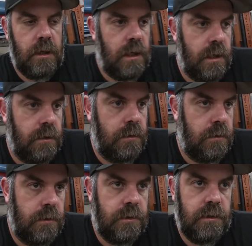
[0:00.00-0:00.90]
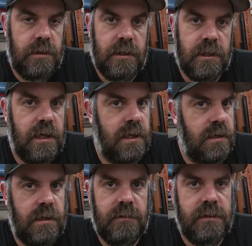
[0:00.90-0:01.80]
right,
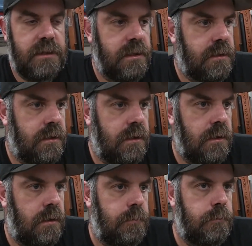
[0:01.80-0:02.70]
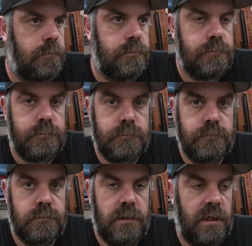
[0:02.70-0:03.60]
got everything cleaned up,
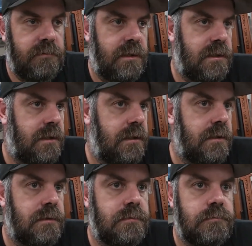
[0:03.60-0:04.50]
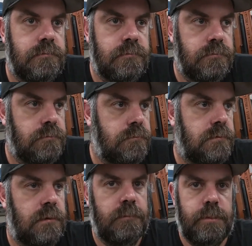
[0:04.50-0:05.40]
everything.
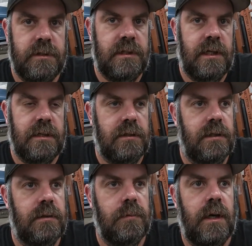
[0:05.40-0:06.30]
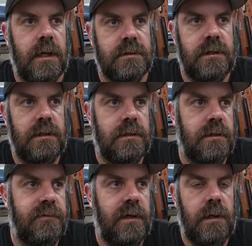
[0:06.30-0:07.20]
Put that cleaner wax on
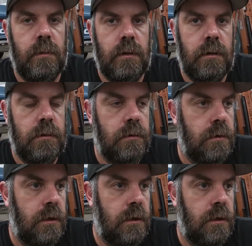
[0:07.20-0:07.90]
the Firewall.